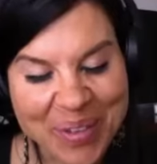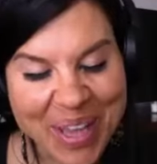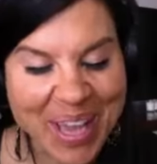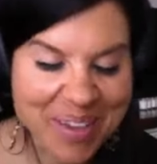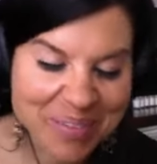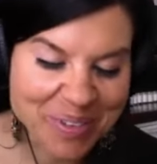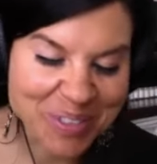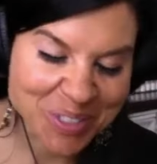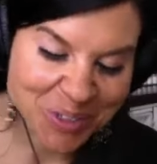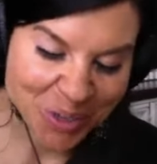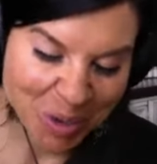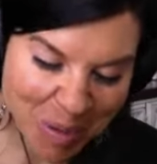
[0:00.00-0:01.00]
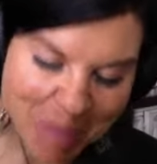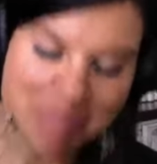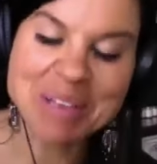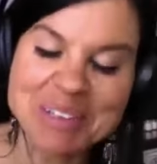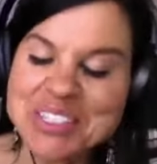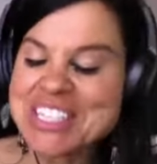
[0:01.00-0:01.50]
I have a story about
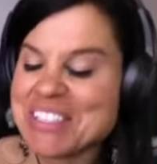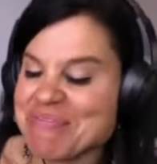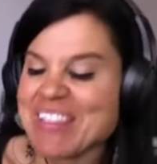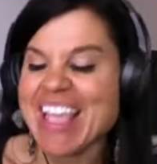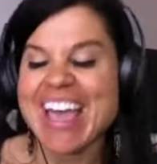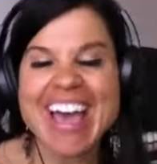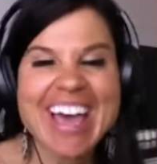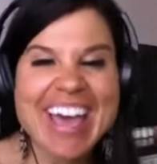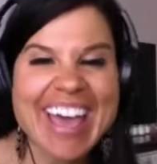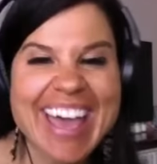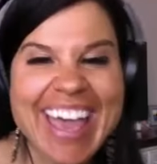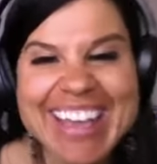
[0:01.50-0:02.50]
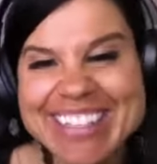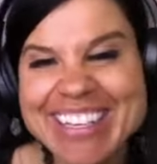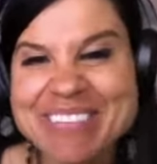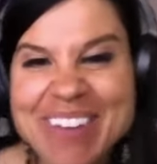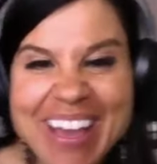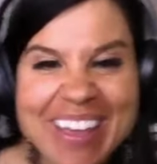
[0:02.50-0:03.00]
boundaries.
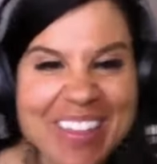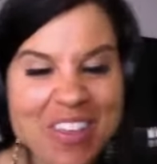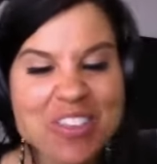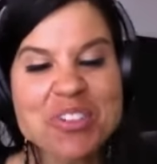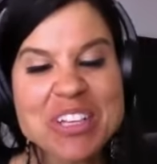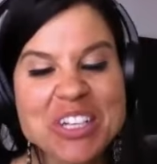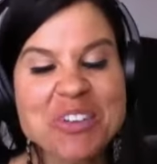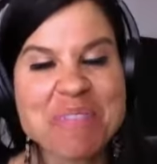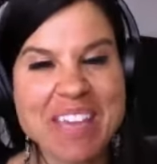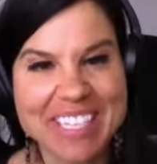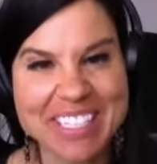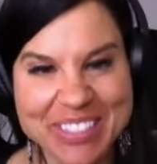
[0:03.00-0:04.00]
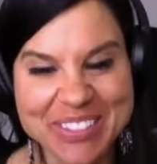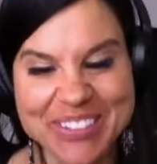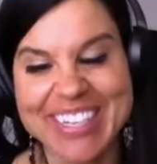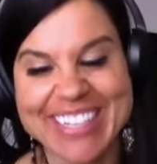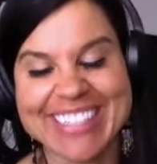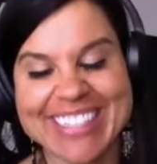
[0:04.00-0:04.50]
Uh, by the three little pig
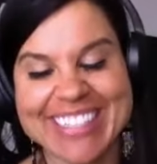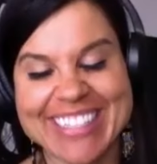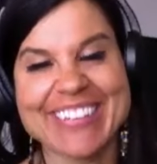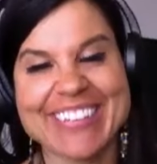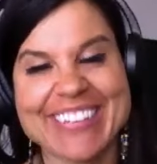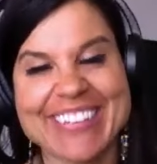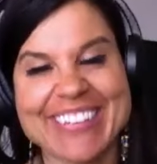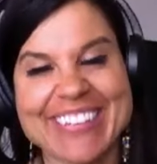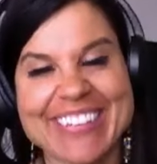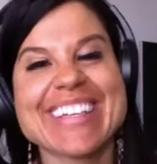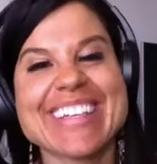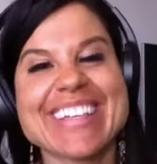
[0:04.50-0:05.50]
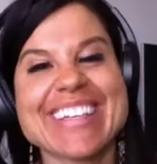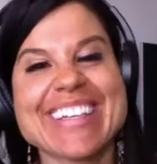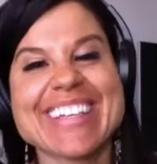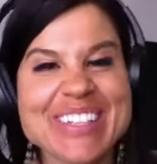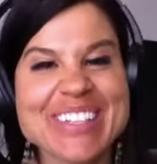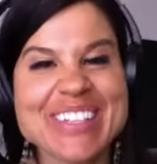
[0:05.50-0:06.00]
stories, uh, you know, it
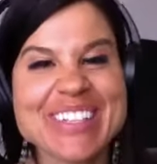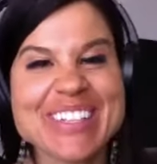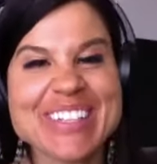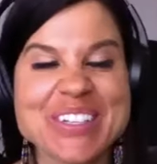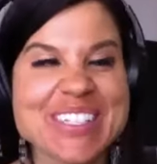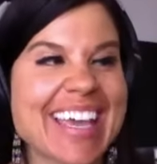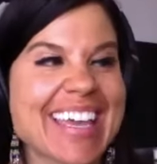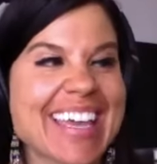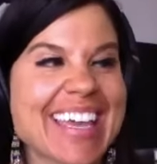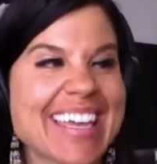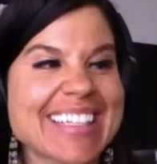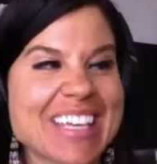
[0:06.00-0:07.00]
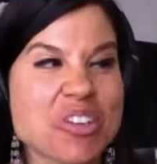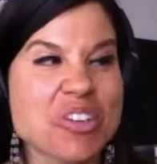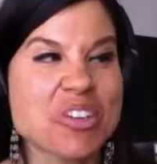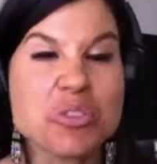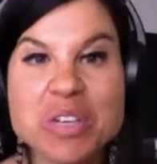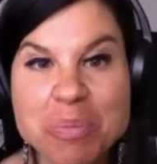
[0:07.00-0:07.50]
goes along with what you're saying. And it's
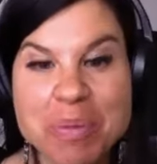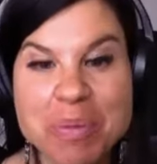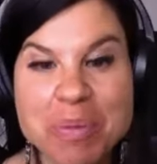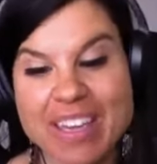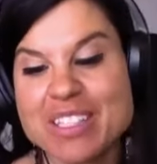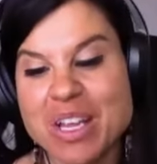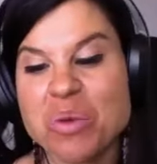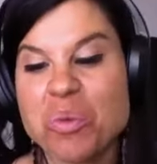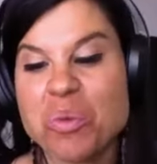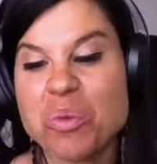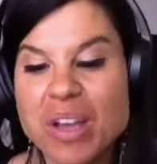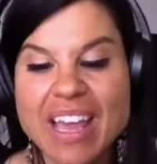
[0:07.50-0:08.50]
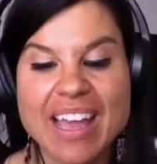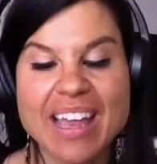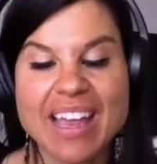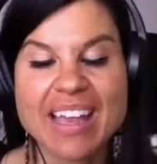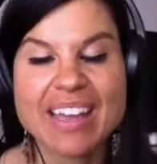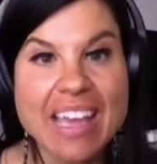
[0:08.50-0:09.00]
like there are three little pigs. Like one
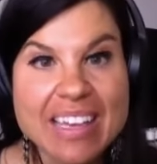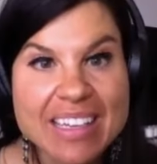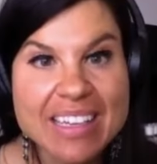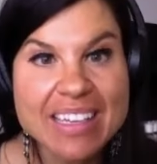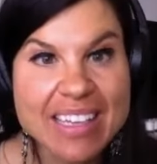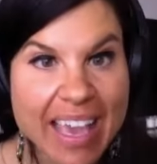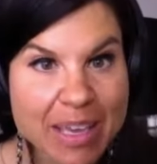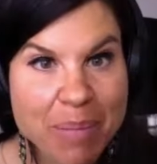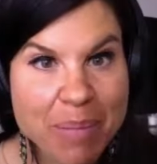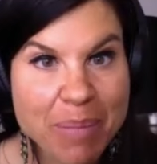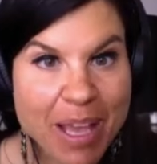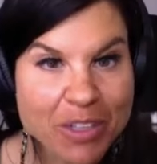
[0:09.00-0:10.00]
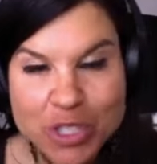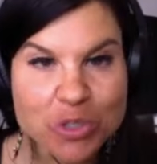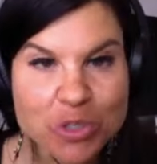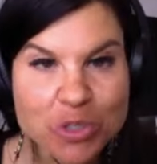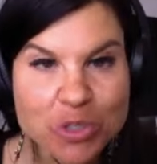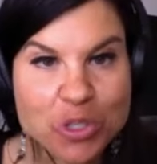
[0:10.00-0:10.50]
had hay
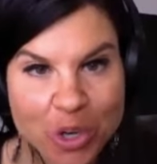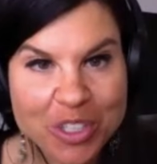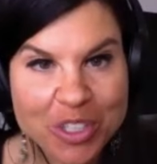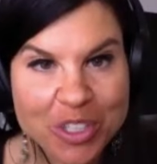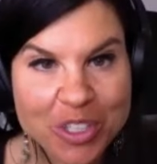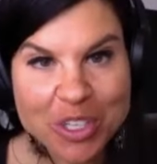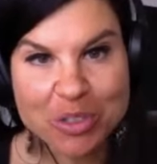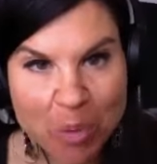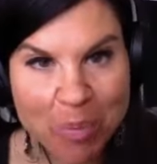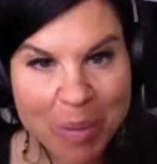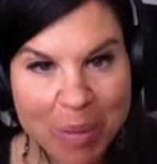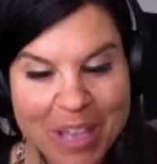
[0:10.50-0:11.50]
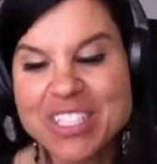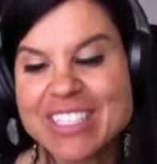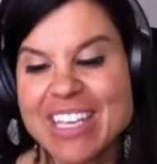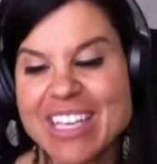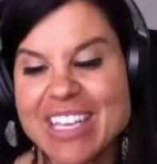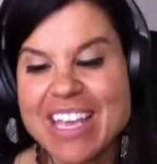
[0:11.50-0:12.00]
boundaries or straw, you know, straw
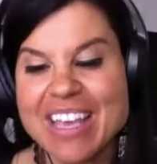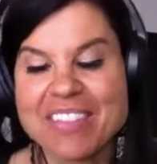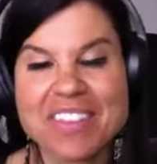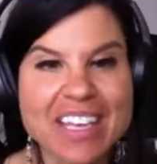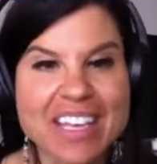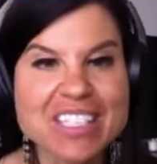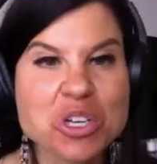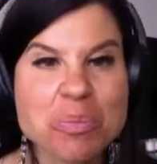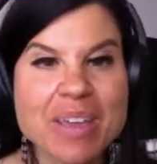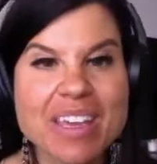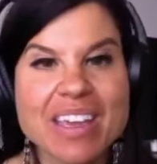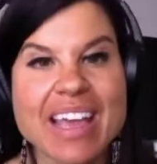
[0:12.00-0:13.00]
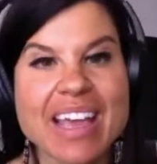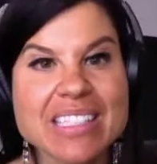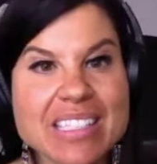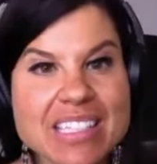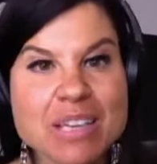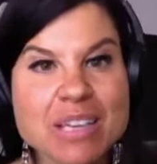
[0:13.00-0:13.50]
boundaries. The next little pig
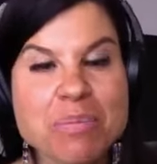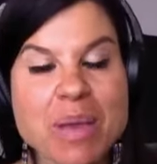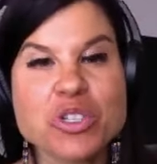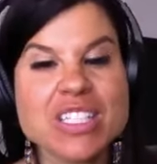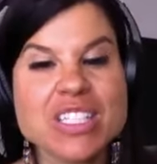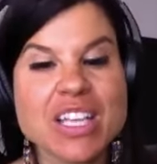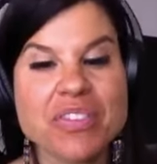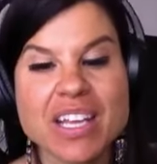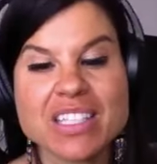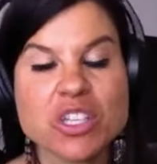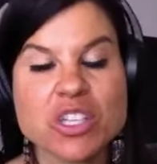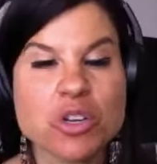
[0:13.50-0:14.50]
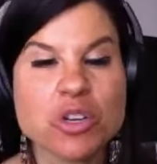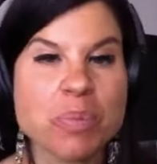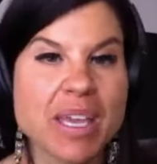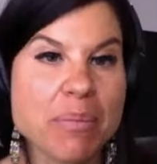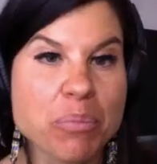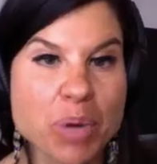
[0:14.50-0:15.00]
had stick boundaries, and the next little
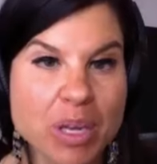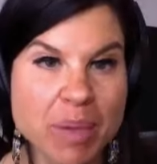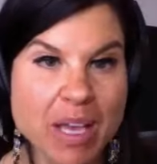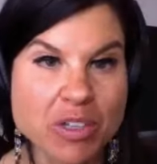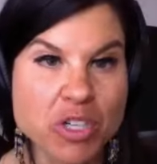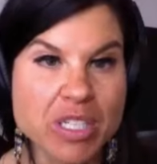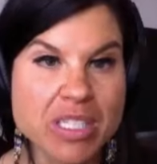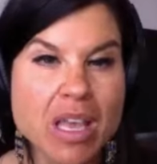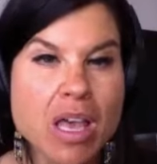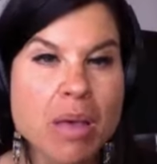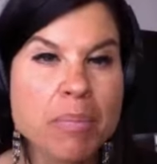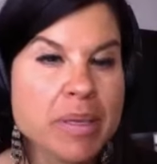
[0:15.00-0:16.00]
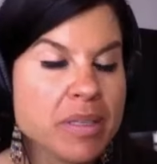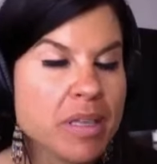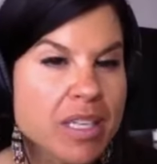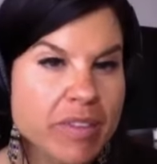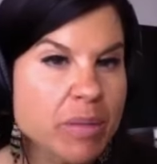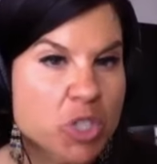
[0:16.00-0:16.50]
pig had brick boundaries. But none
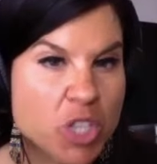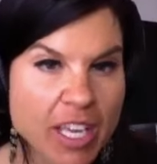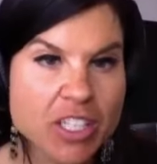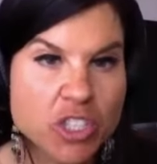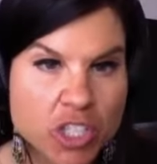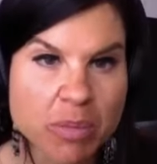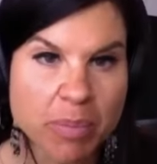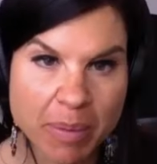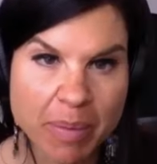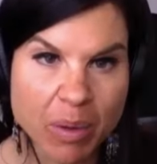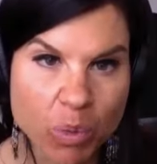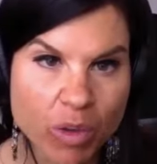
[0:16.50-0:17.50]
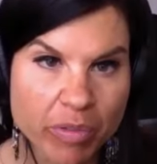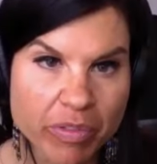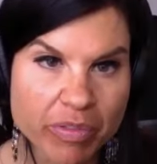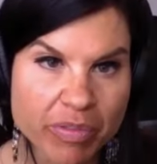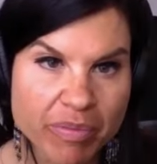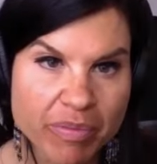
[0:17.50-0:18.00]
of them changed the big bad wolf.
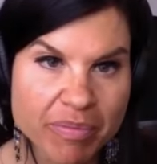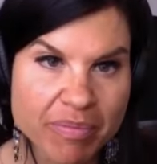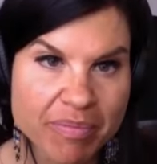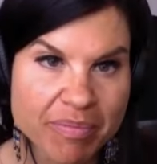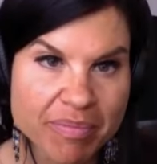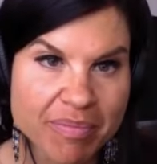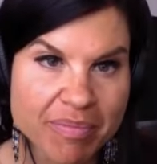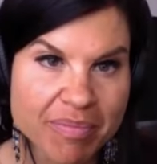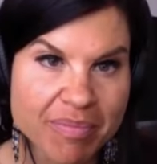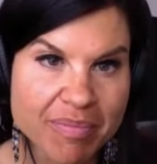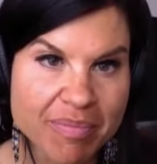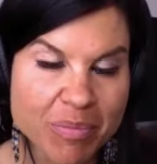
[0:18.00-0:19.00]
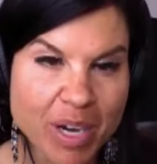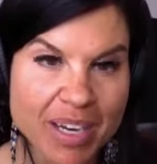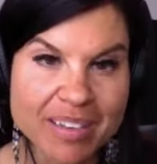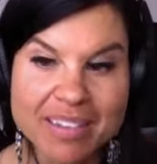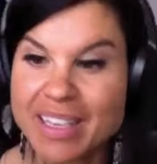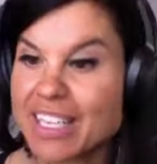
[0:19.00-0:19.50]
Mm-hmm. Right?
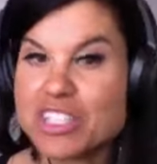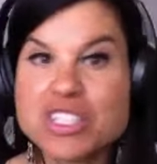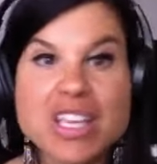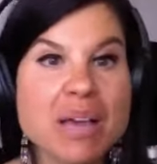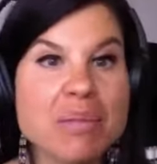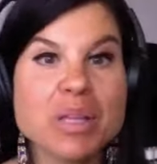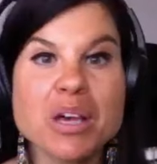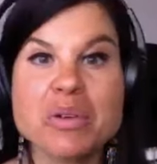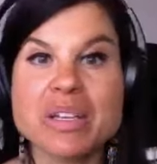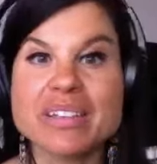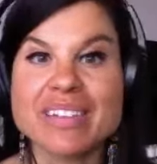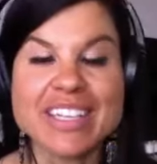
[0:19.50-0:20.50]
He just kept blowing.